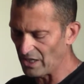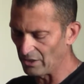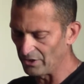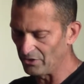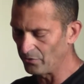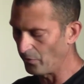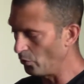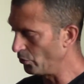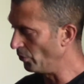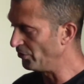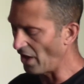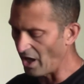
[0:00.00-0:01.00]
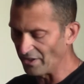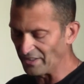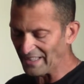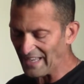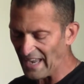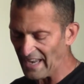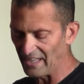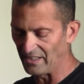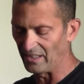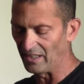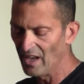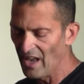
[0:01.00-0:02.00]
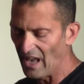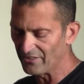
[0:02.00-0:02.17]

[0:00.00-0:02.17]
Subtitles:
Kelly's photos uncanny,